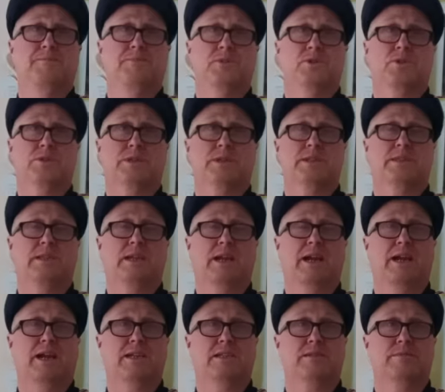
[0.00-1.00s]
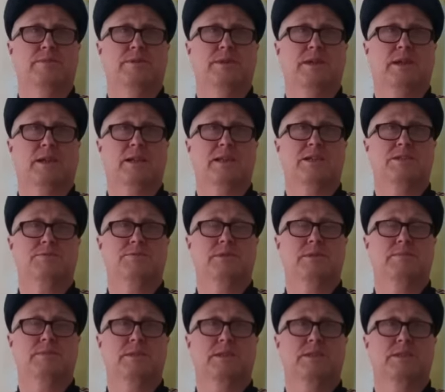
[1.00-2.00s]
just gives it extra bit of class when
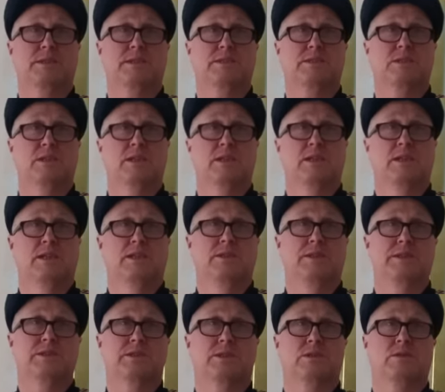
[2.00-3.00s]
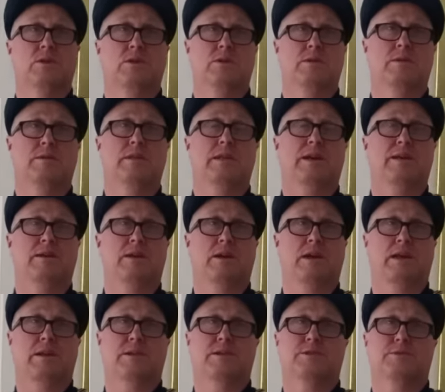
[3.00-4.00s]
you wear this. This has got that
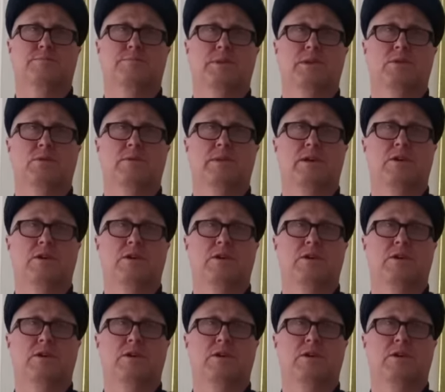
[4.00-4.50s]
smooth